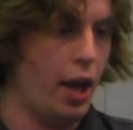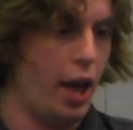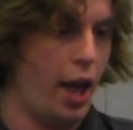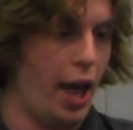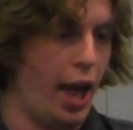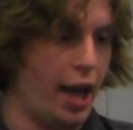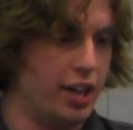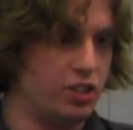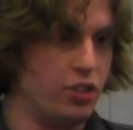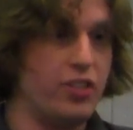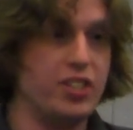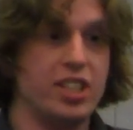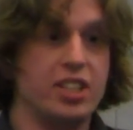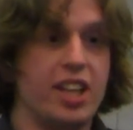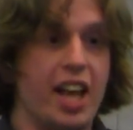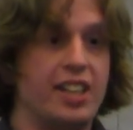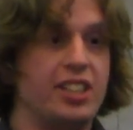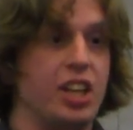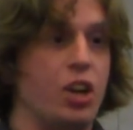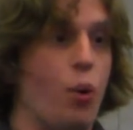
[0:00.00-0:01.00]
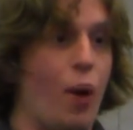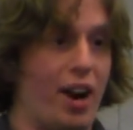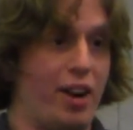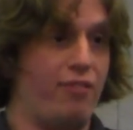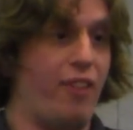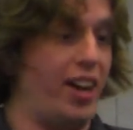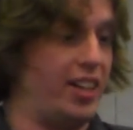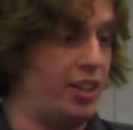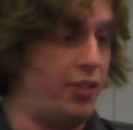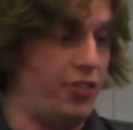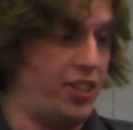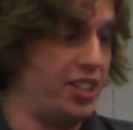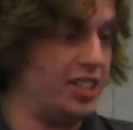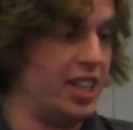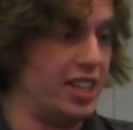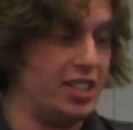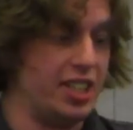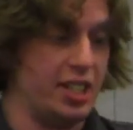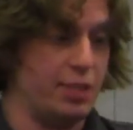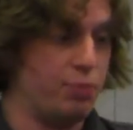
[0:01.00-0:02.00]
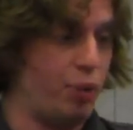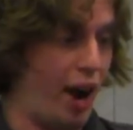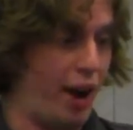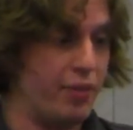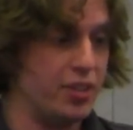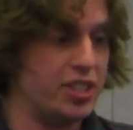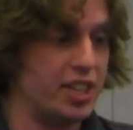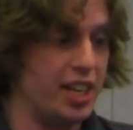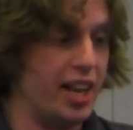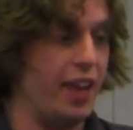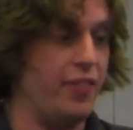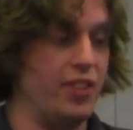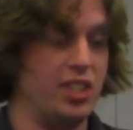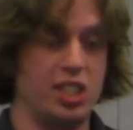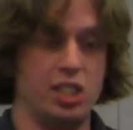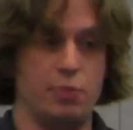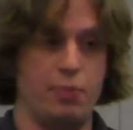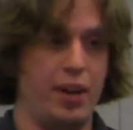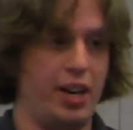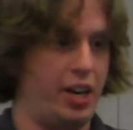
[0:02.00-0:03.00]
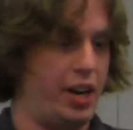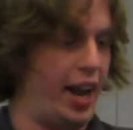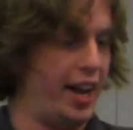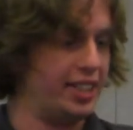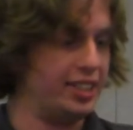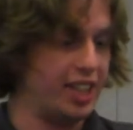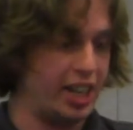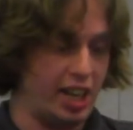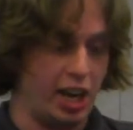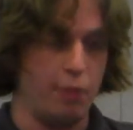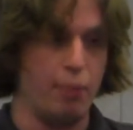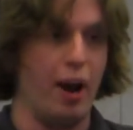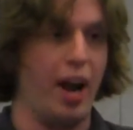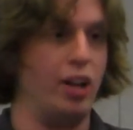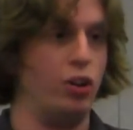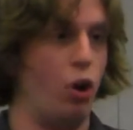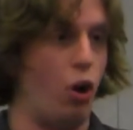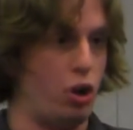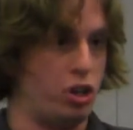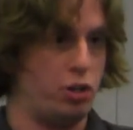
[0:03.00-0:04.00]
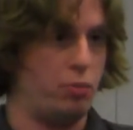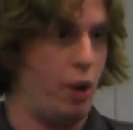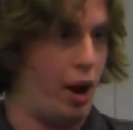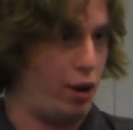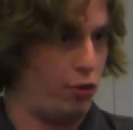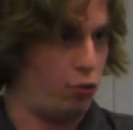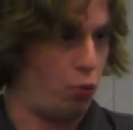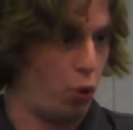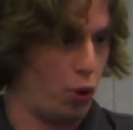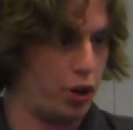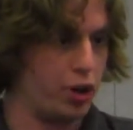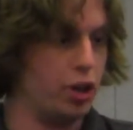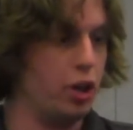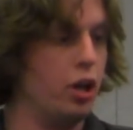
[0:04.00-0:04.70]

And so this is actually quite effective. This gets us privacy and this has been extended by a large amount of work.